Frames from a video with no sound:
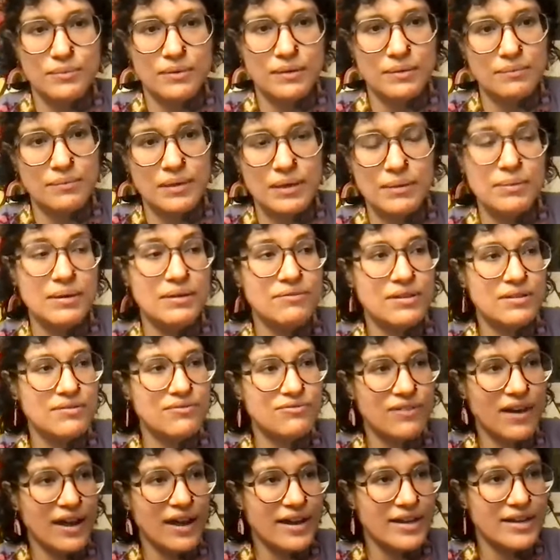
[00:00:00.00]
maybe we
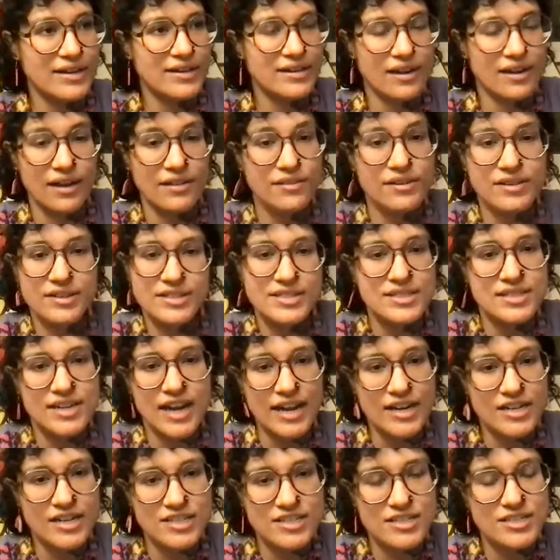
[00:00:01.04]
find other
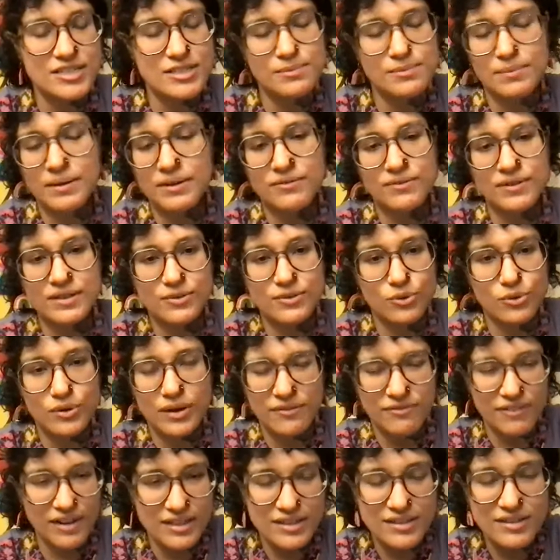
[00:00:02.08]
distractions, but we
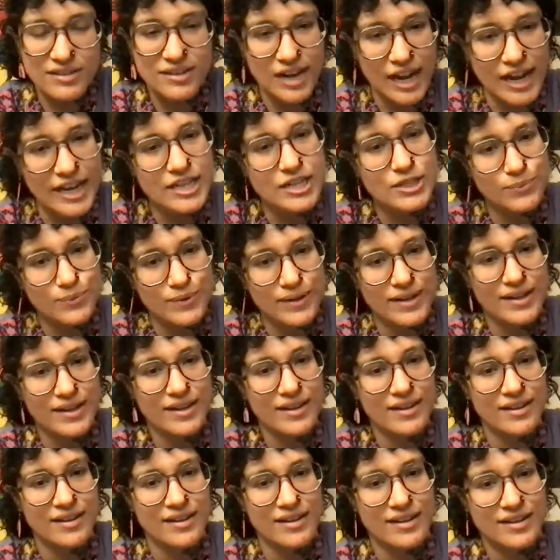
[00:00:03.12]
don't find the right
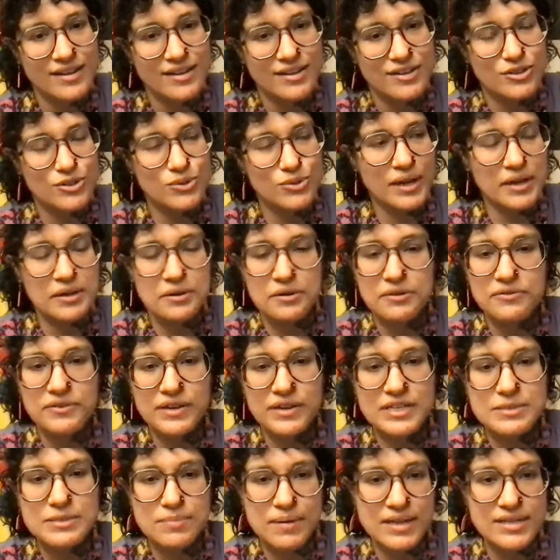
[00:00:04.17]
way to kind of
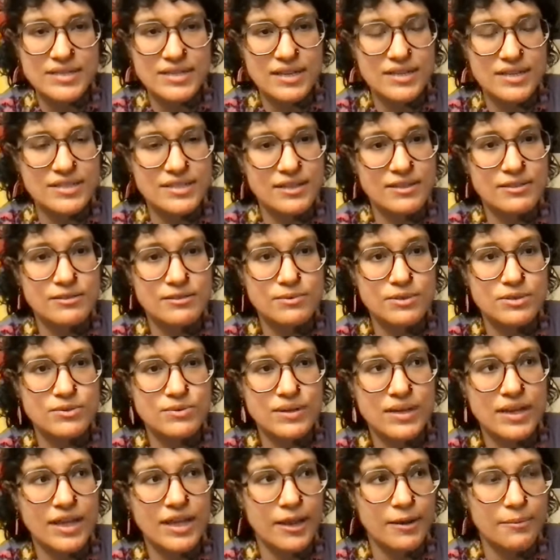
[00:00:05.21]
express ourselves, which
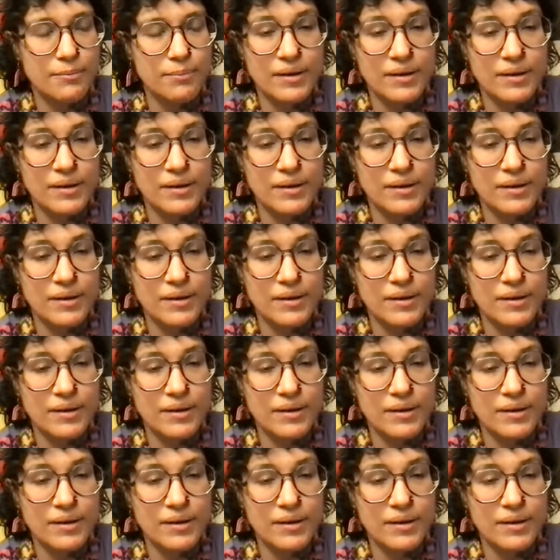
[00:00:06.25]
will help